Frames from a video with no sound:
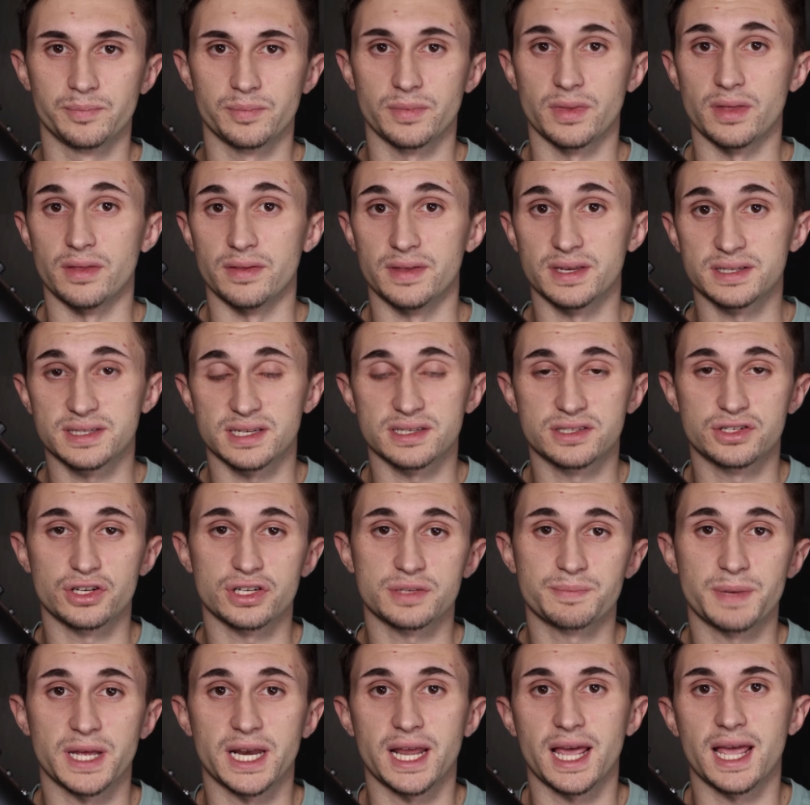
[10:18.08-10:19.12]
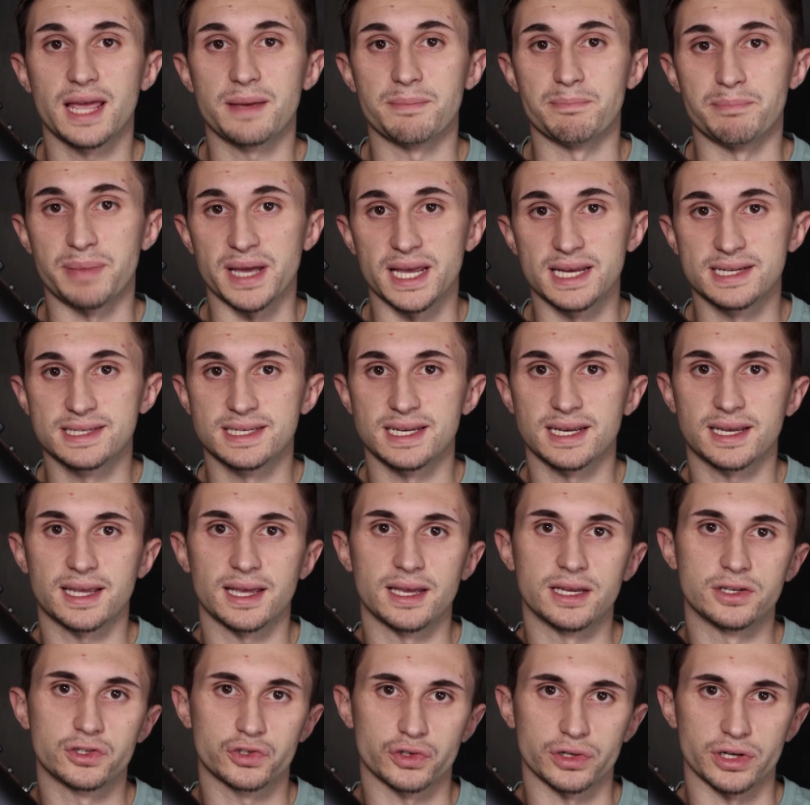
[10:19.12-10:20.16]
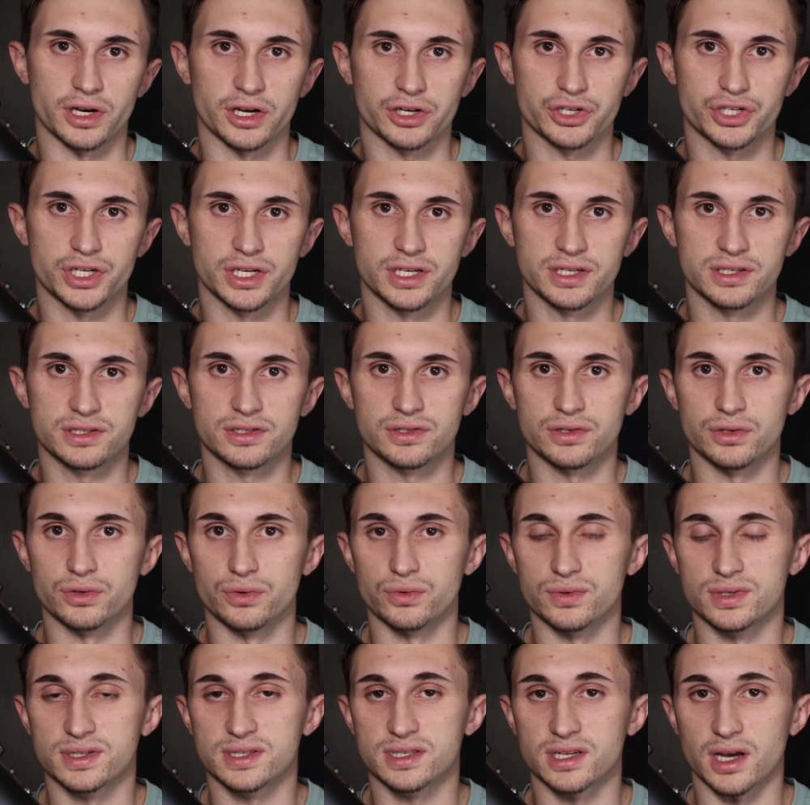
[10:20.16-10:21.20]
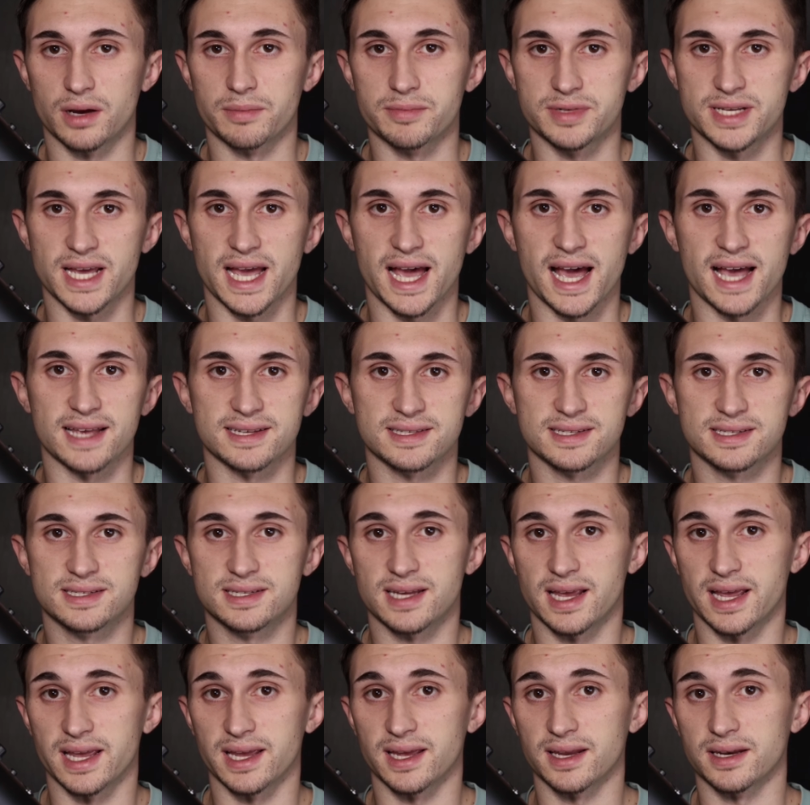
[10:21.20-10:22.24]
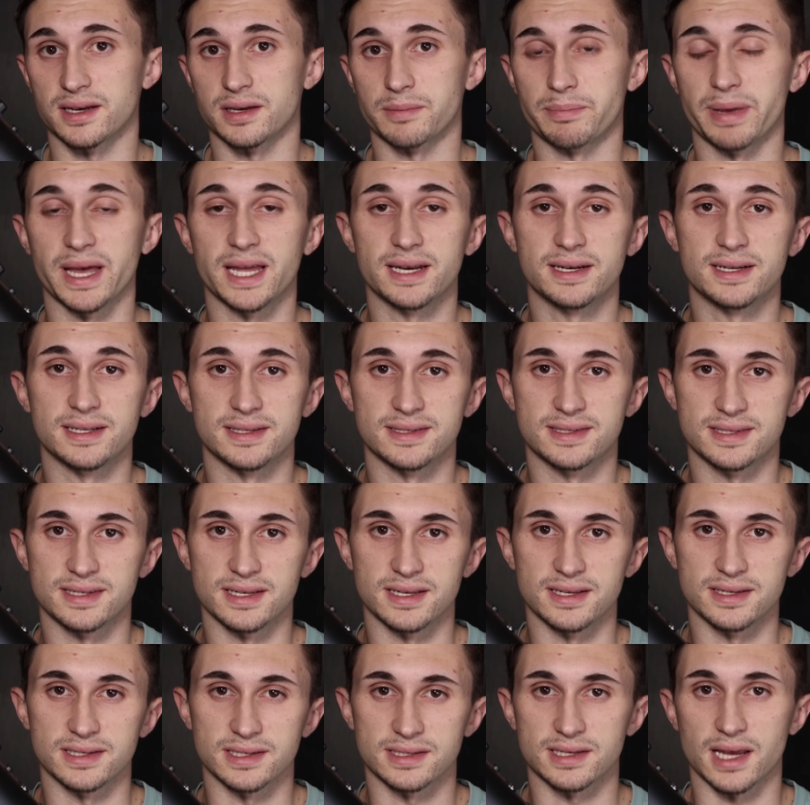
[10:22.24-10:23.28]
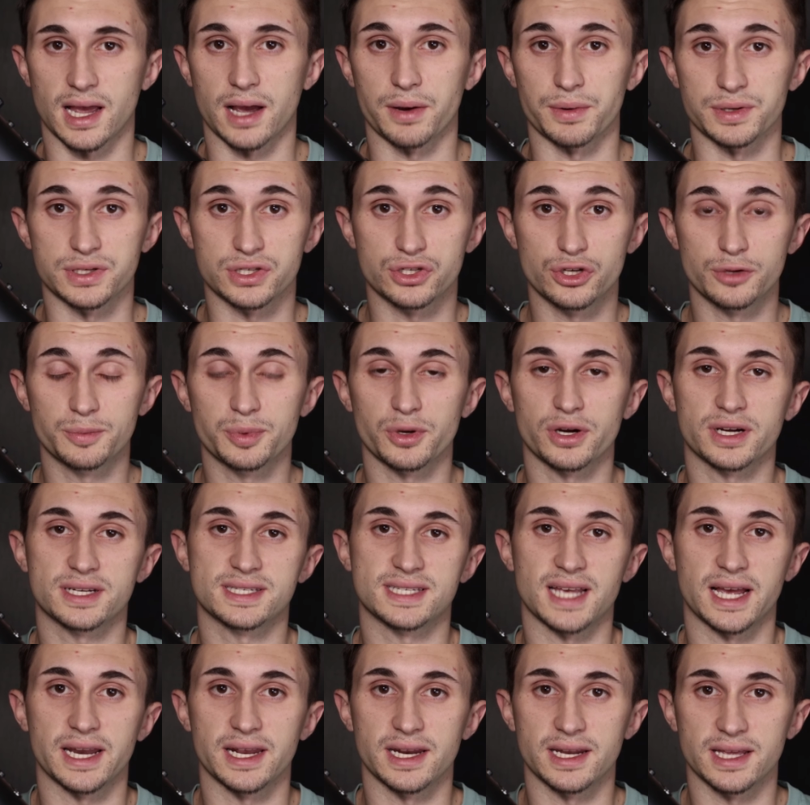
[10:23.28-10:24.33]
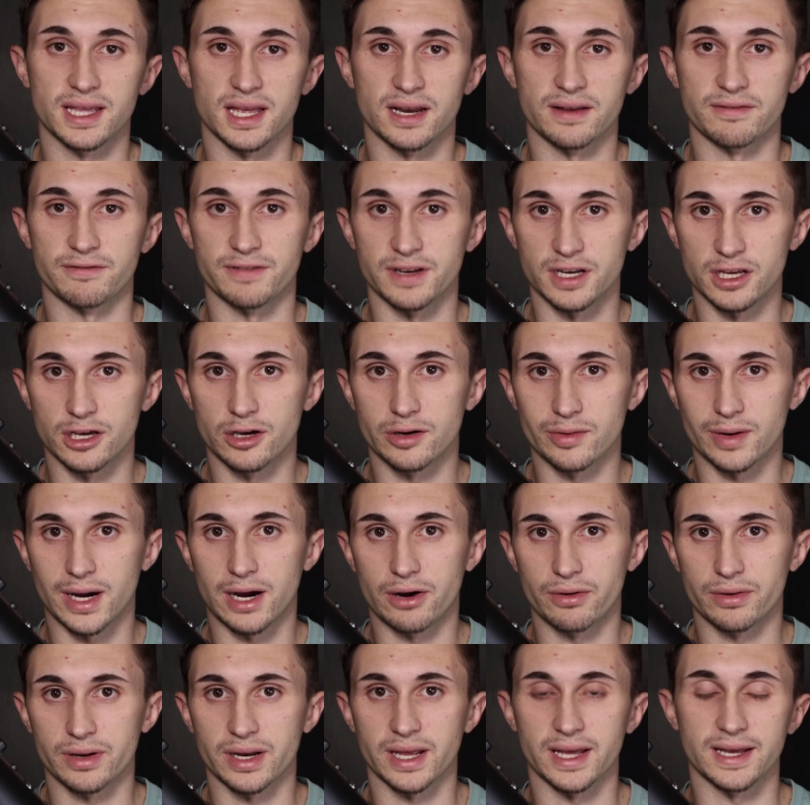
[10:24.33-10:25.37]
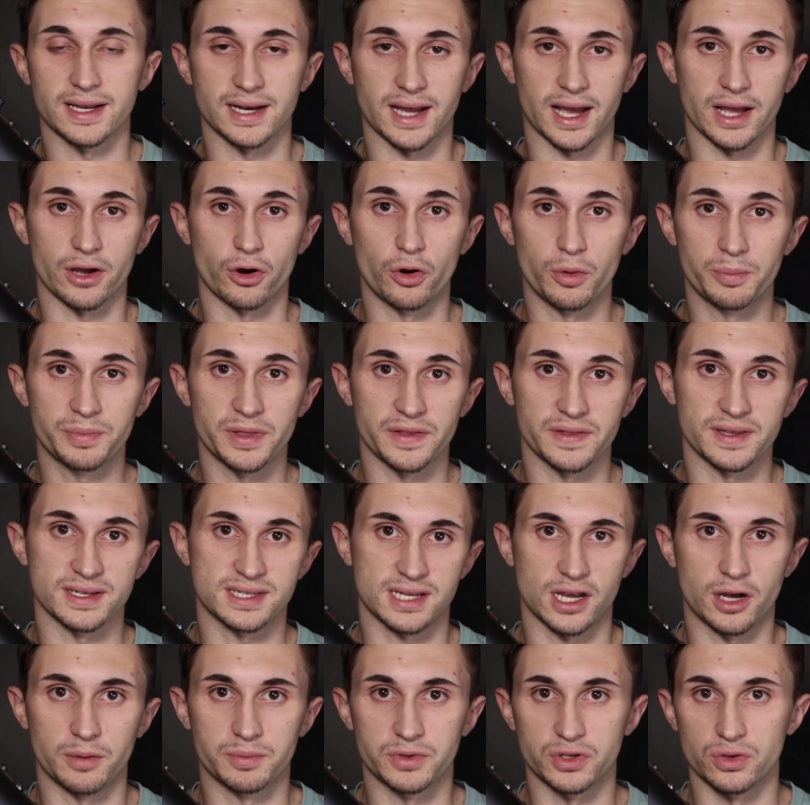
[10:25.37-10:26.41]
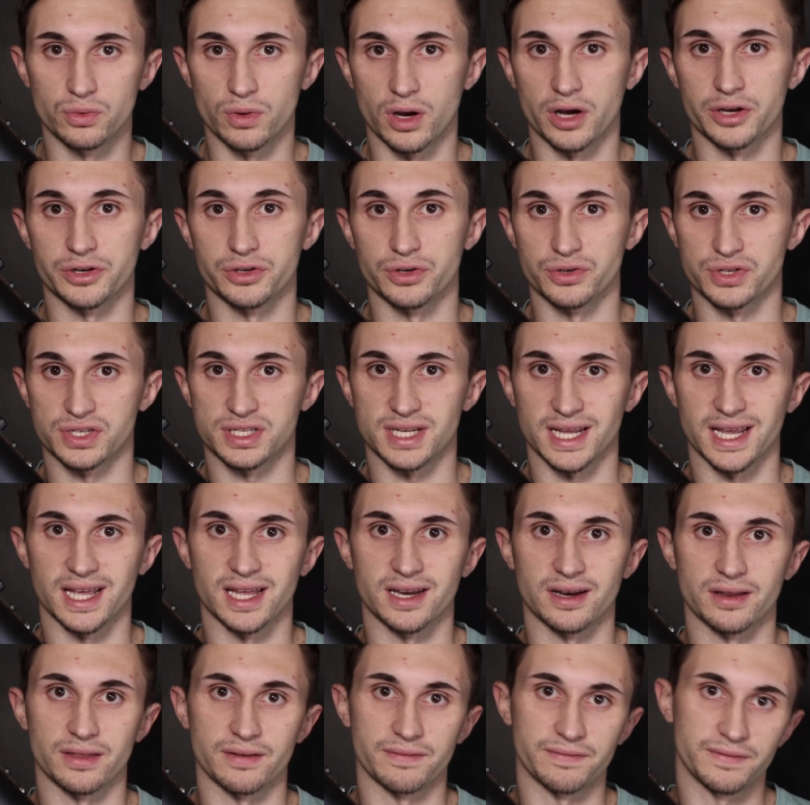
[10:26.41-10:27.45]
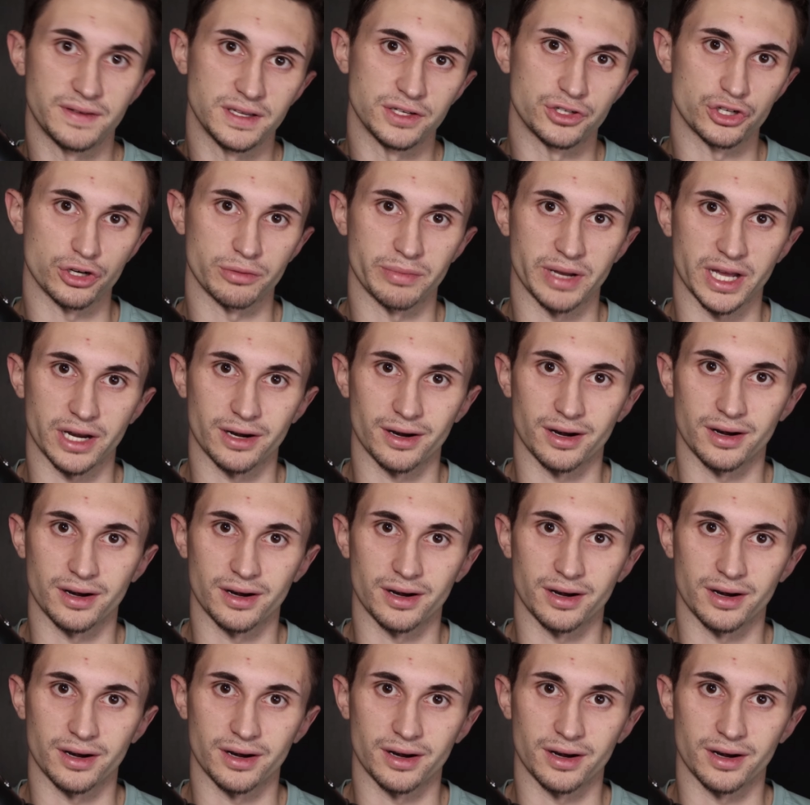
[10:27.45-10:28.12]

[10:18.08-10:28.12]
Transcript: This has just been a basic introduction to subtasks and dependencies. I was super excited to get a video out, and I hope that this helped you understand the feature better.